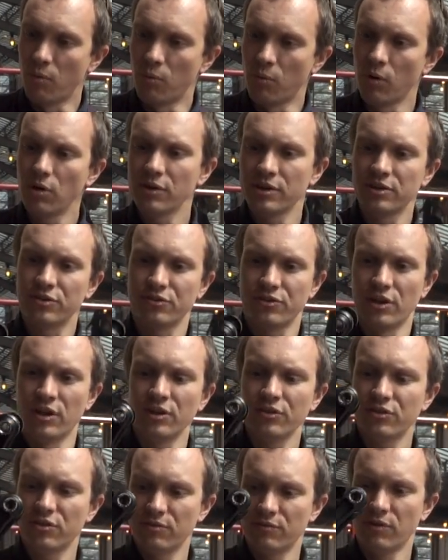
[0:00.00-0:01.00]
What this
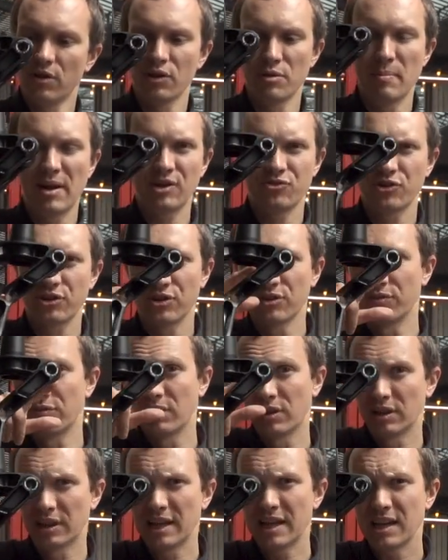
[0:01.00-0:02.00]
does, via the magic of
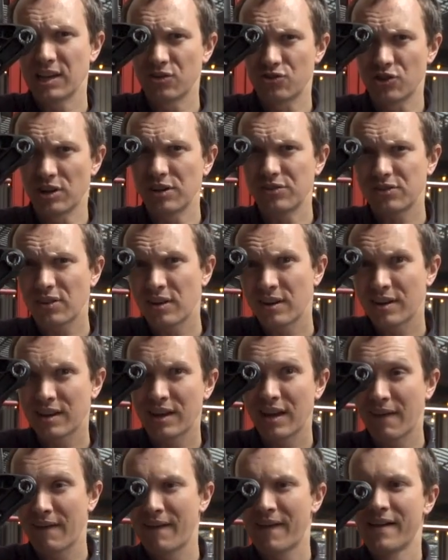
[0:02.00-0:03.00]
linkages,
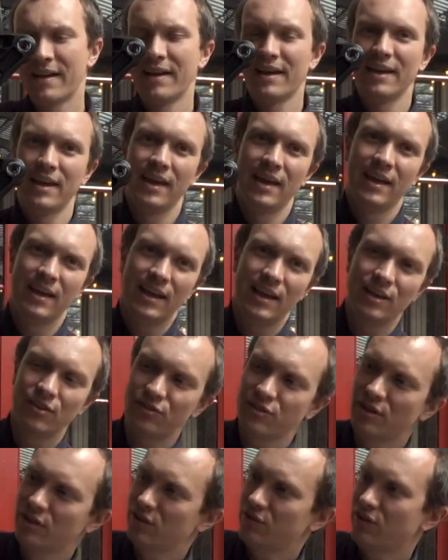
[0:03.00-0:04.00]

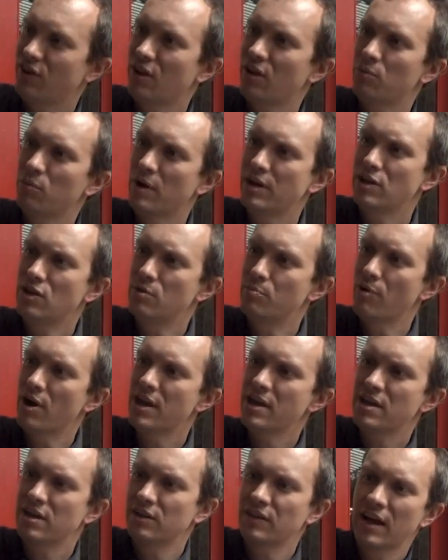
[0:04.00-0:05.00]
is that when you
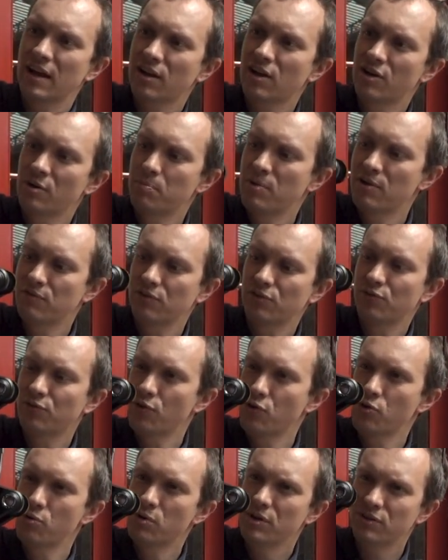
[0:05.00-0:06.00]
brake and that kind of pivots
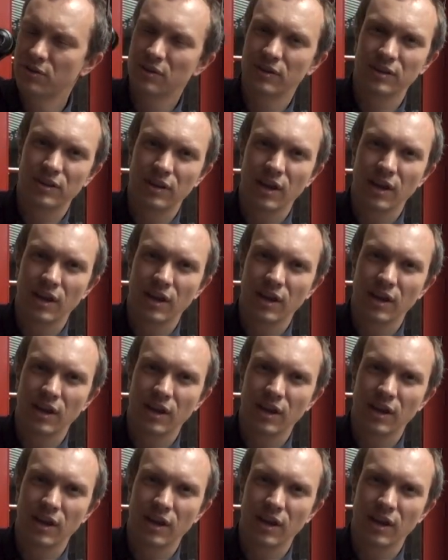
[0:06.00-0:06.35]
forward,